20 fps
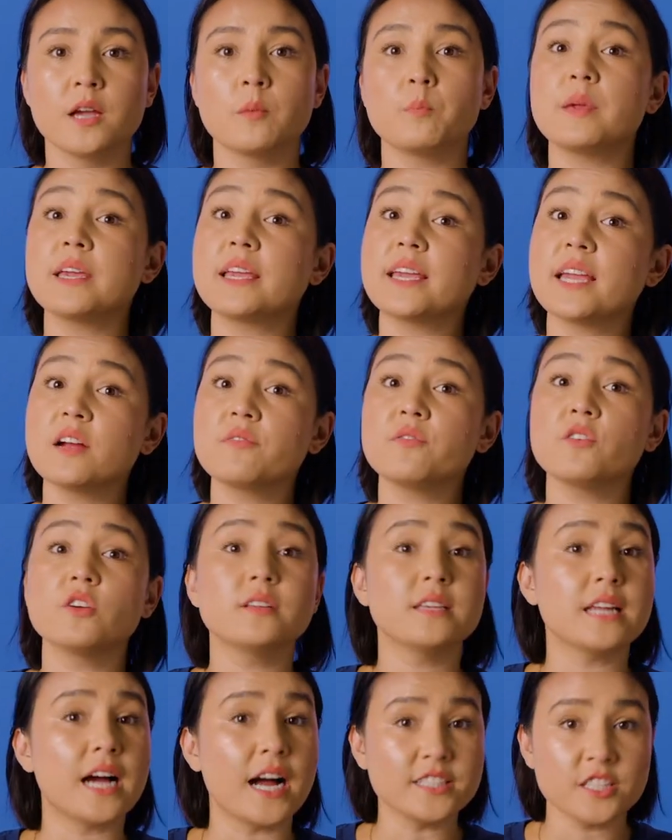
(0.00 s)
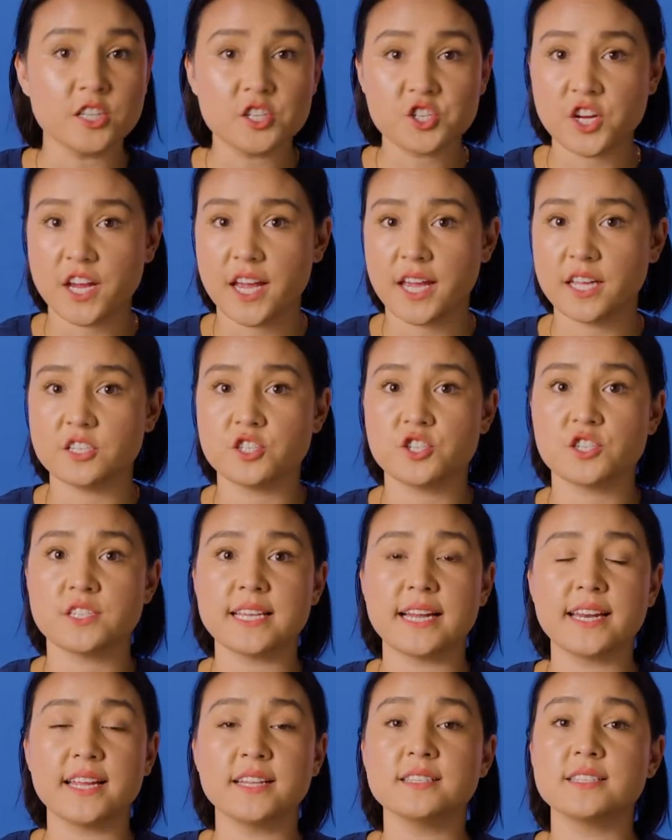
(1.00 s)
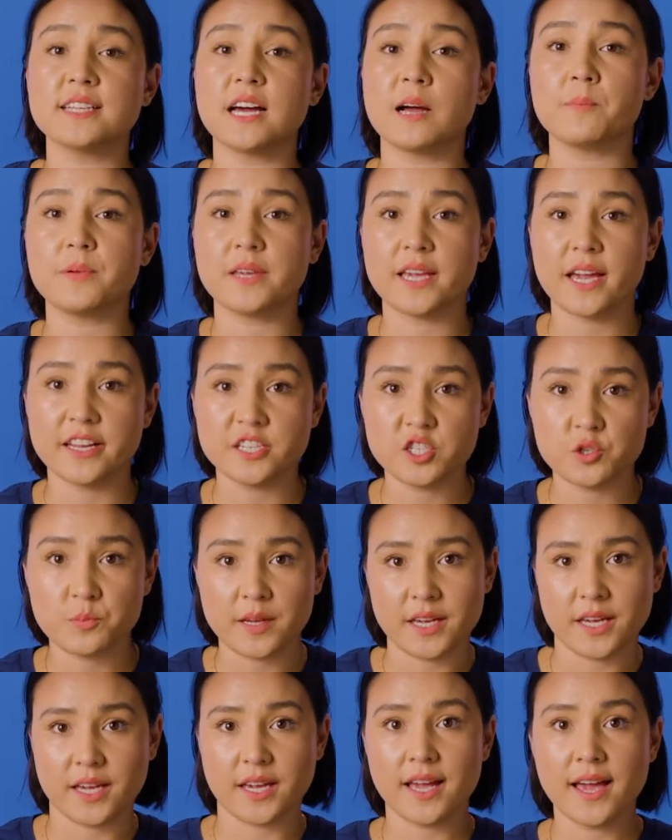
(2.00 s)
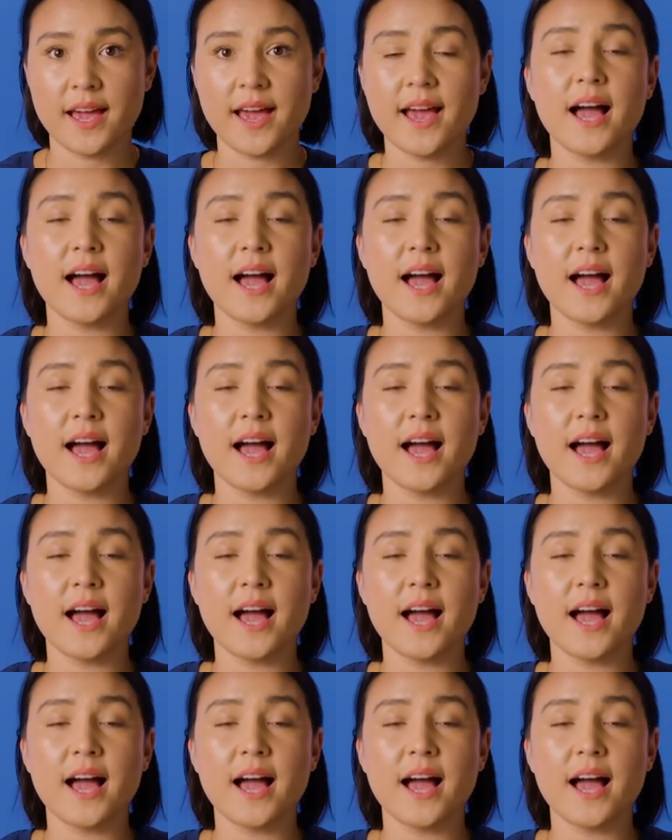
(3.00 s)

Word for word: Be careful not to change settings.php,